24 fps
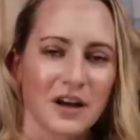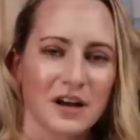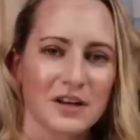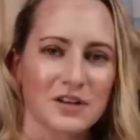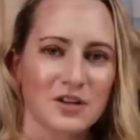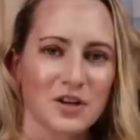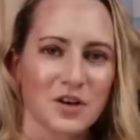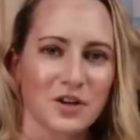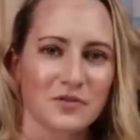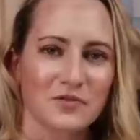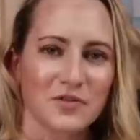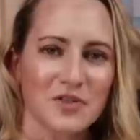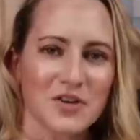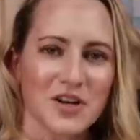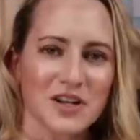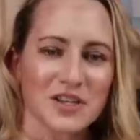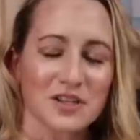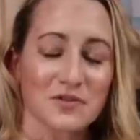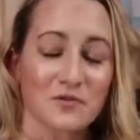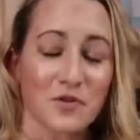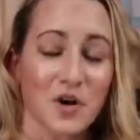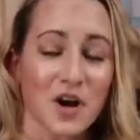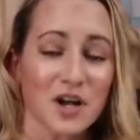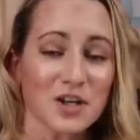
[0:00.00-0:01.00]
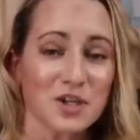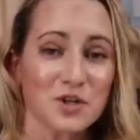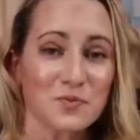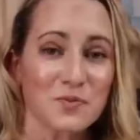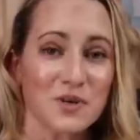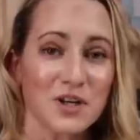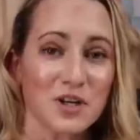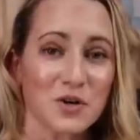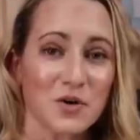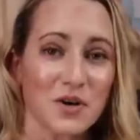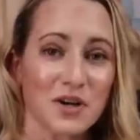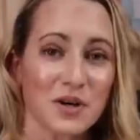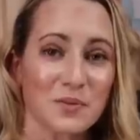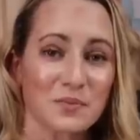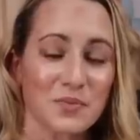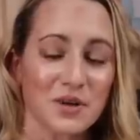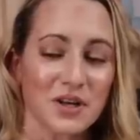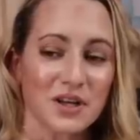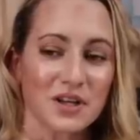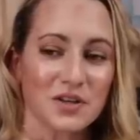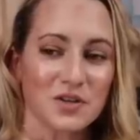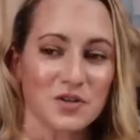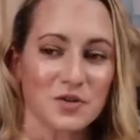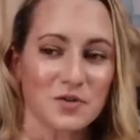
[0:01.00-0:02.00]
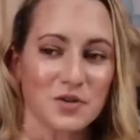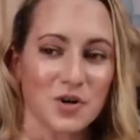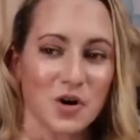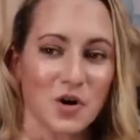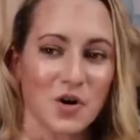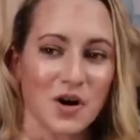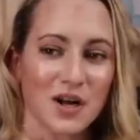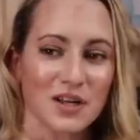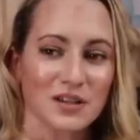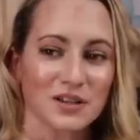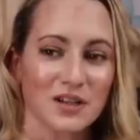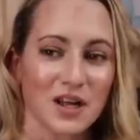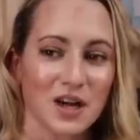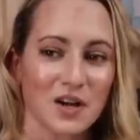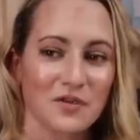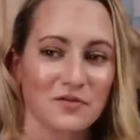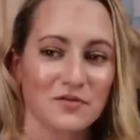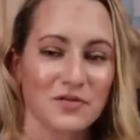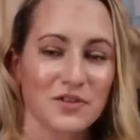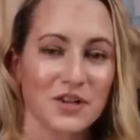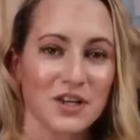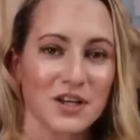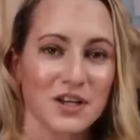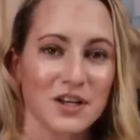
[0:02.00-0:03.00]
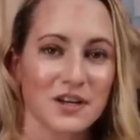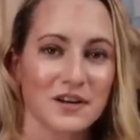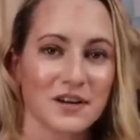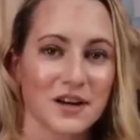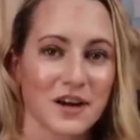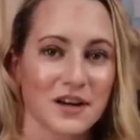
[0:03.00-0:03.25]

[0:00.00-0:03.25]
I know if you guys have watched me quite a bit, you know I love the